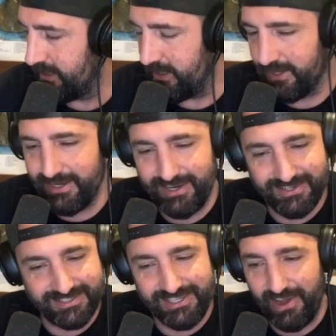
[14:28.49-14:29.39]

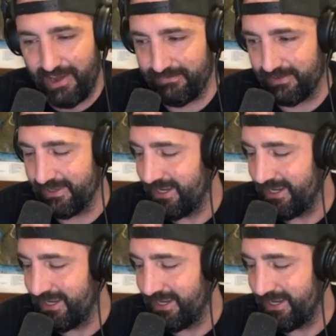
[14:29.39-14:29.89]
Here's the offer.